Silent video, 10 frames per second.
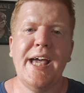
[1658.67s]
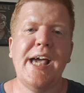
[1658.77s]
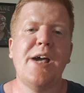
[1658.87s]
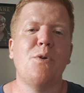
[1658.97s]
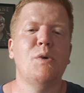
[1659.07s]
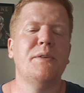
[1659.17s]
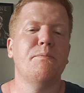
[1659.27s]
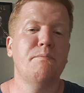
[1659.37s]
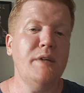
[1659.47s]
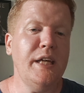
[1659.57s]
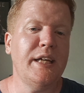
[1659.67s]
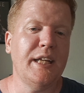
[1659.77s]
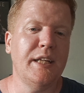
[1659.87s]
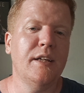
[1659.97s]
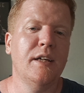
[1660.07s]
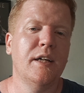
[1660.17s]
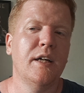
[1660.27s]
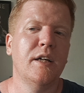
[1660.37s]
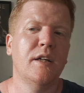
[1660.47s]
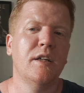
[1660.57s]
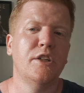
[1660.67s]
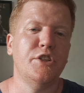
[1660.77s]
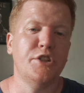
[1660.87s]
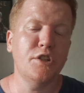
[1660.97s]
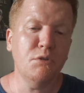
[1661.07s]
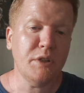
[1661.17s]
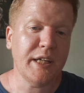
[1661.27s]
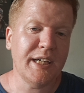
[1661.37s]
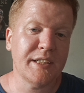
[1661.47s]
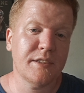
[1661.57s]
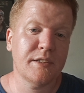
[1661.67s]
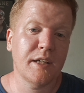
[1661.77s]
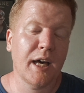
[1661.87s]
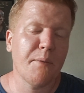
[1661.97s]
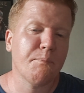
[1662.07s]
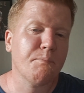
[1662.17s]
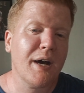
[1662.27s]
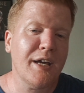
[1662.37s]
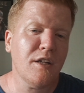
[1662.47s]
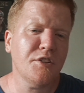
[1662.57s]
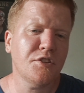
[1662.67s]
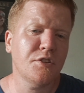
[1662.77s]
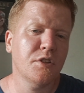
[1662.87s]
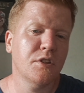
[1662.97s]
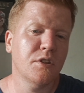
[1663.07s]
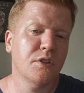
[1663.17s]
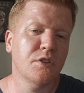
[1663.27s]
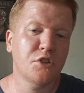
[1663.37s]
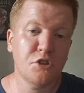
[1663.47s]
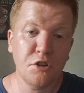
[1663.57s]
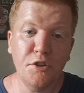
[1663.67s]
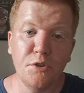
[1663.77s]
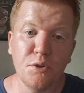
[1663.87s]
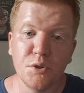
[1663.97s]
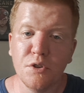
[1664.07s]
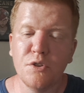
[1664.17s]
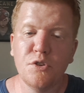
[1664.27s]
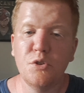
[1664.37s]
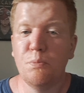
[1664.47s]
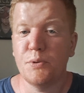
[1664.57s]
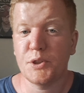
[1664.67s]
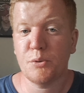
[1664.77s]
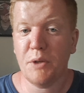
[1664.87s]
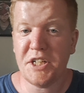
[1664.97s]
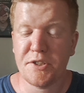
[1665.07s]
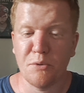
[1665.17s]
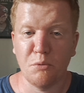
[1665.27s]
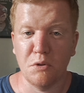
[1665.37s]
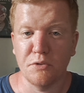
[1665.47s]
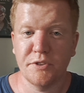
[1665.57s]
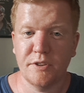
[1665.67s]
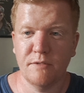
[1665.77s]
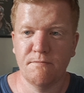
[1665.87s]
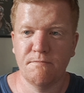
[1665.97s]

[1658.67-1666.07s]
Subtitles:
And with mean, you get a -2 to persuasion rolls.